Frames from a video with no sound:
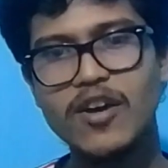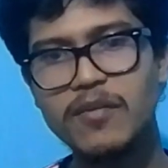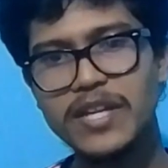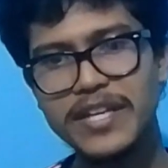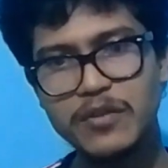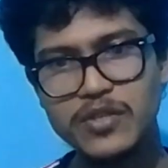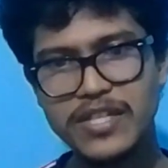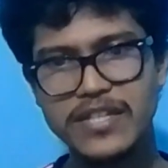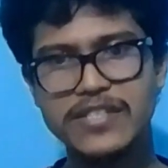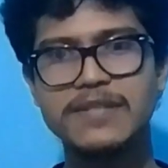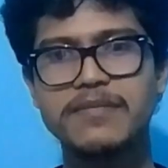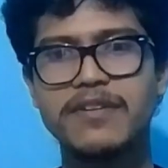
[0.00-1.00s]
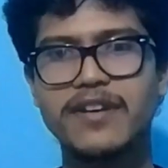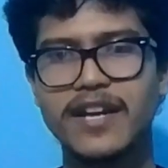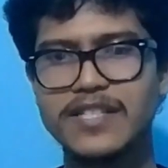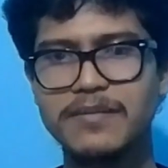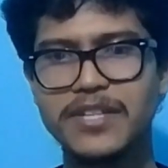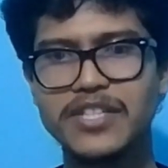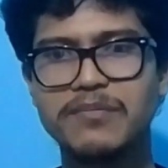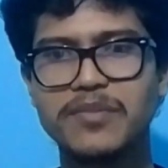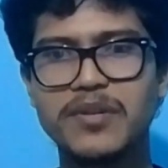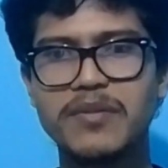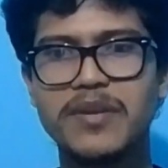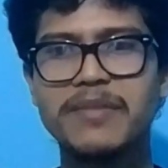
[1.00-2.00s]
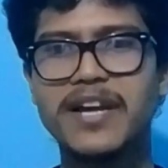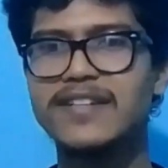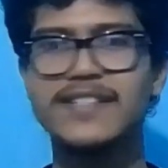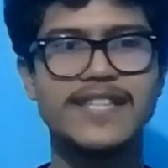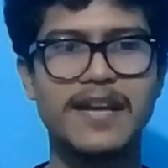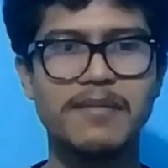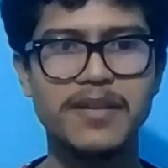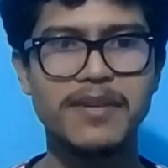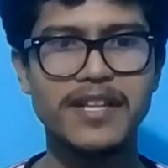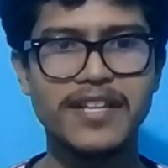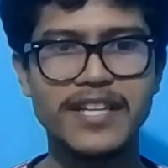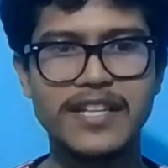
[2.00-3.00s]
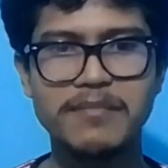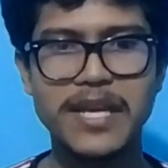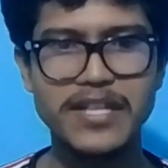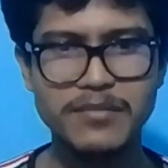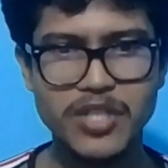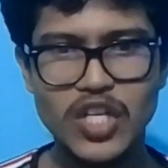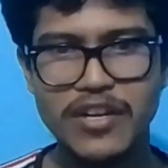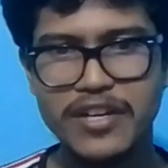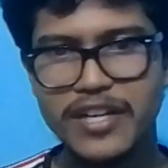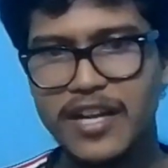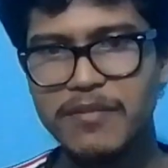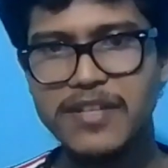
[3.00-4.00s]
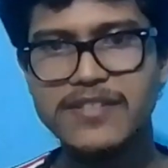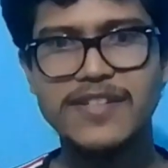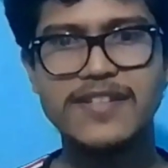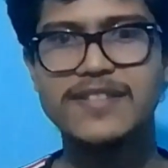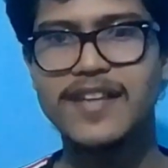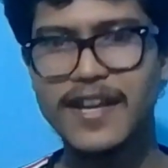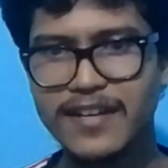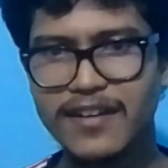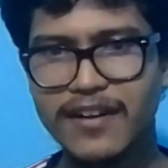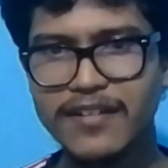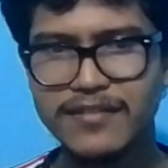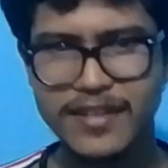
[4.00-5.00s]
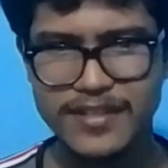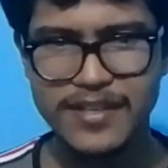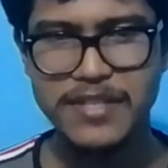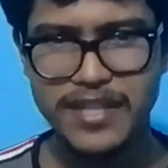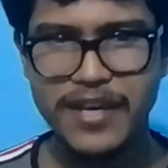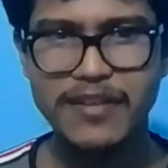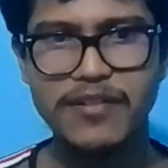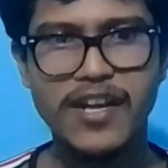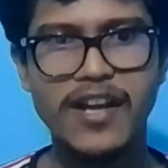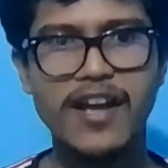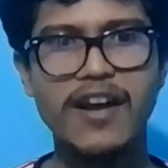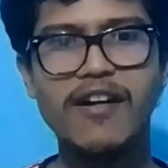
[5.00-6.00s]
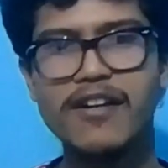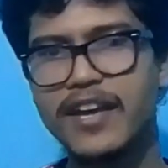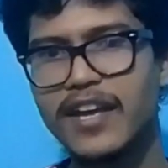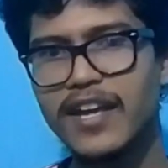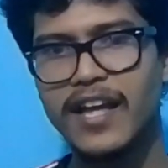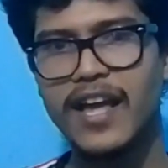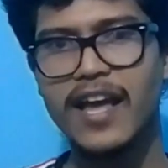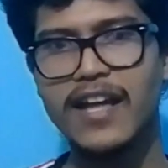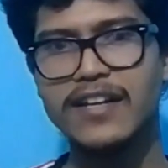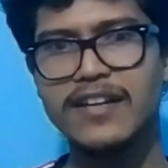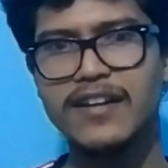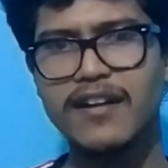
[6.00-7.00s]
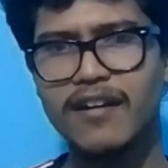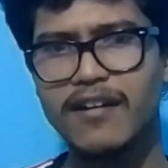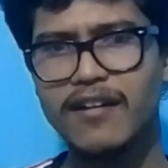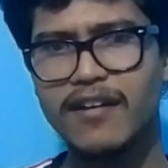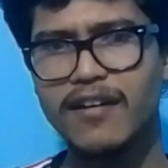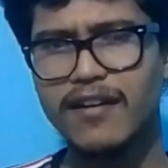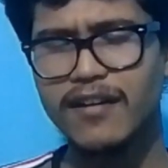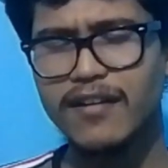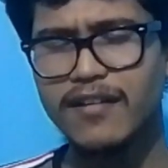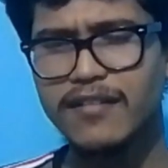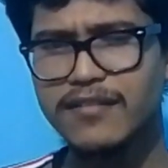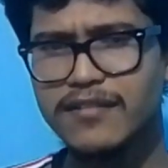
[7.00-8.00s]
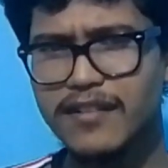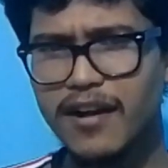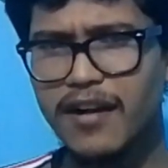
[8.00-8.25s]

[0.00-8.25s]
is a commonly used dataset for classification problem and is available in many machine learning libraries such as scikit-learn. That's amazing, I know. Okay, and oh,